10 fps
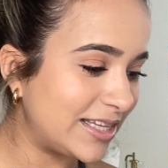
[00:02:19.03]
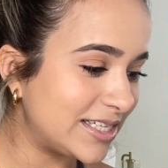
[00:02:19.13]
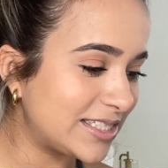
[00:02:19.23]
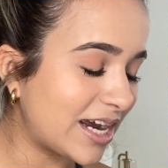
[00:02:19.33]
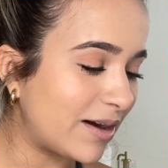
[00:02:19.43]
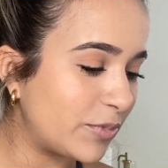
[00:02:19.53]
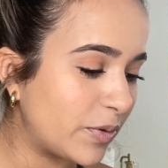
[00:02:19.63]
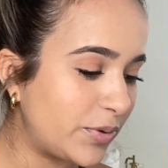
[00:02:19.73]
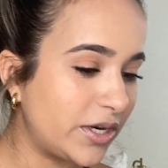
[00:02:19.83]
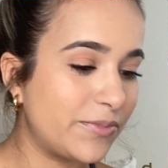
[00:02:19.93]
this camera
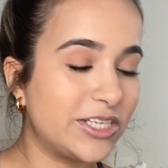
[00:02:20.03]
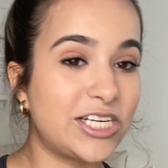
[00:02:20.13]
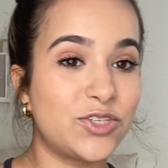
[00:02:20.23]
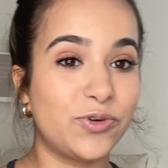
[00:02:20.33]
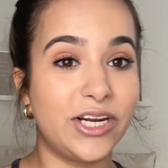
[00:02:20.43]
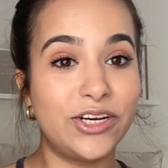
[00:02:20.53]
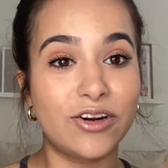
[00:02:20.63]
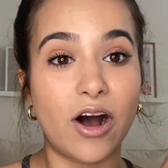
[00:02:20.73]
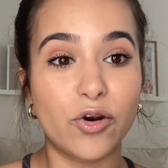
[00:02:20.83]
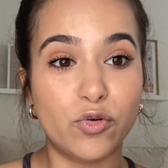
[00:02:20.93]
pretty much has really good
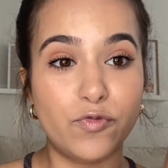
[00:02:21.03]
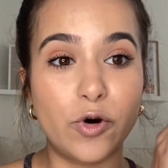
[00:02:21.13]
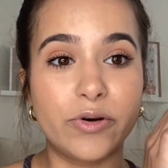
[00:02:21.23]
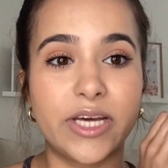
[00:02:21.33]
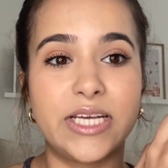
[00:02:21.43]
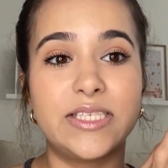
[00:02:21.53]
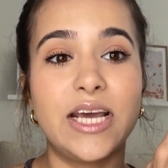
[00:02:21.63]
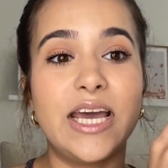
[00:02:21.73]
autofocus.